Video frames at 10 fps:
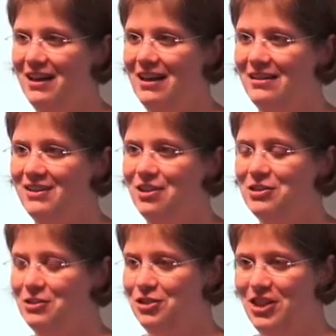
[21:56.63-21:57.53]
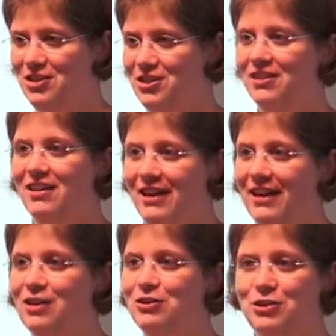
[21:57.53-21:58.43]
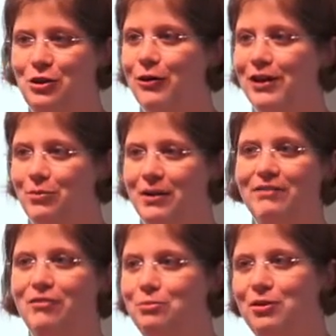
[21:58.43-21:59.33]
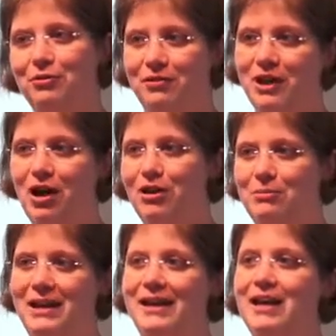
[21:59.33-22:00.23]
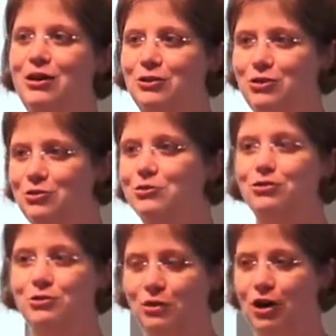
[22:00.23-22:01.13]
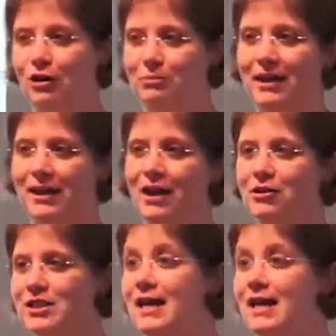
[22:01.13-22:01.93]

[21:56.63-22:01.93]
And also changing the layout, going away from a three-column layout to a two-column layout,